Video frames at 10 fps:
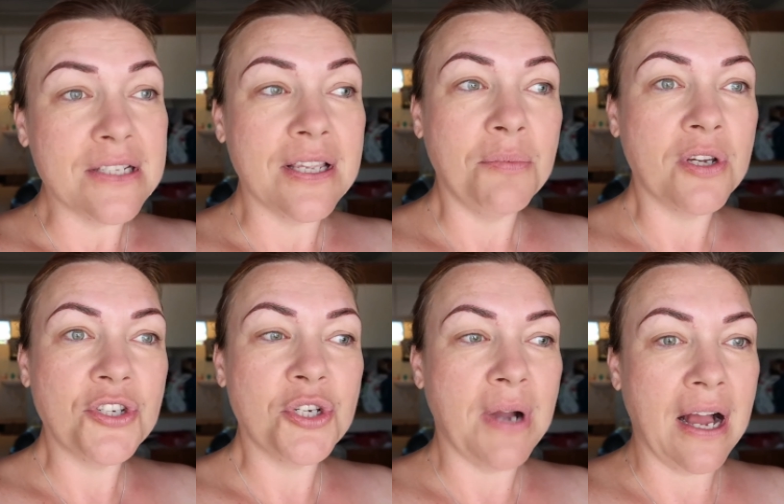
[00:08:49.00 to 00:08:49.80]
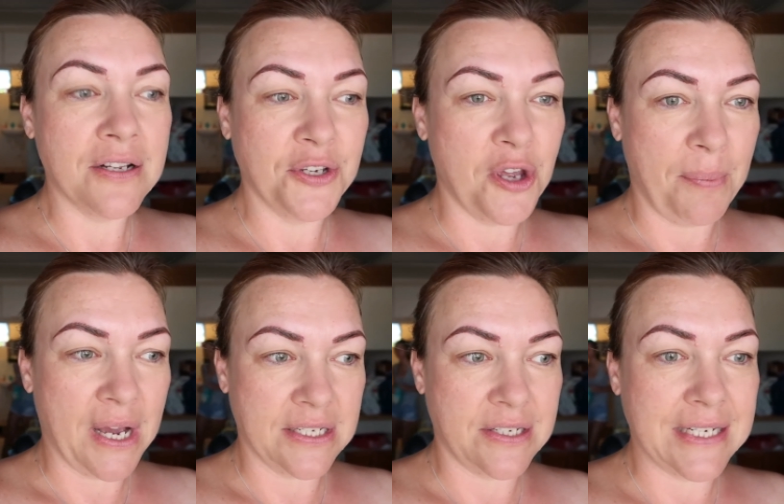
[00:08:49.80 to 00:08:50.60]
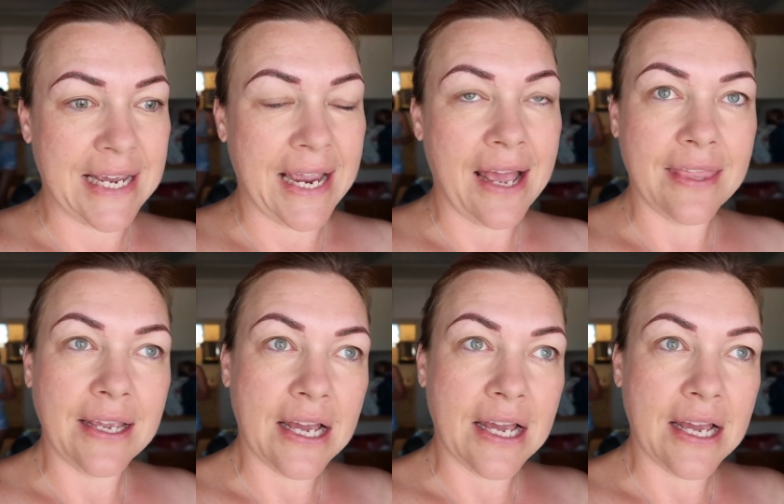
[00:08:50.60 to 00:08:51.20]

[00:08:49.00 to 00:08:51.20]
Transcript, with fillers: so I'm not sure how to go about it today I think